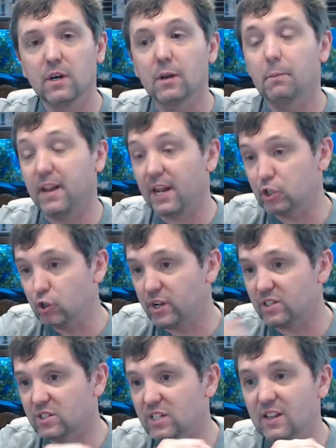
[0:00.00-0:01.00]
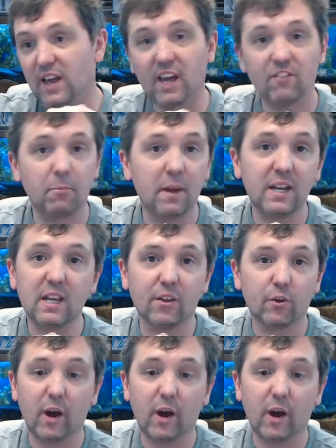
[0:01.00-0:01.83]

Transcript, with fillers: But as you can see, they have many other